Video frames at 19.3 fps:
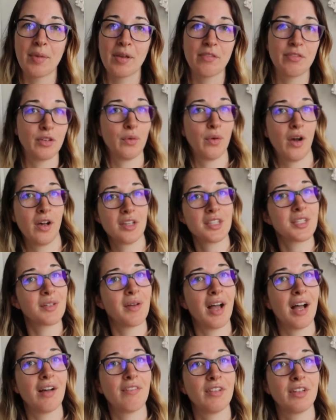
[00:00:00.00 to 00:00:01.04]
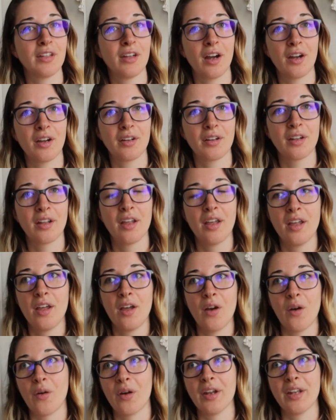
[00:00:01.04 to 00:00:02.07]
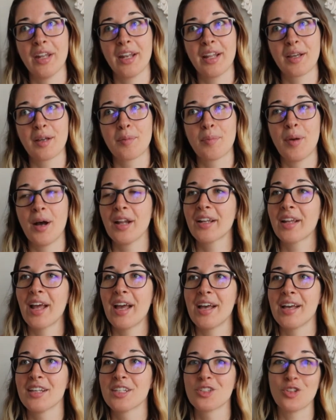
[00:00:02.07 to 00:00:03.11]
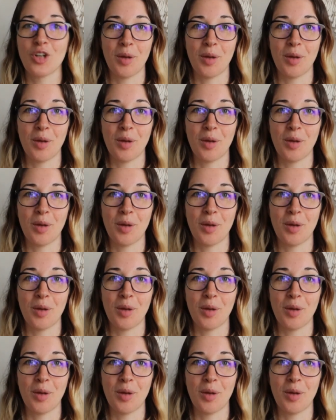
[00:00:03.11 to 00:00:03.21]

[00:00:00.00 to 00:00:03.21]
If you also have a yarn or a knitting podcast,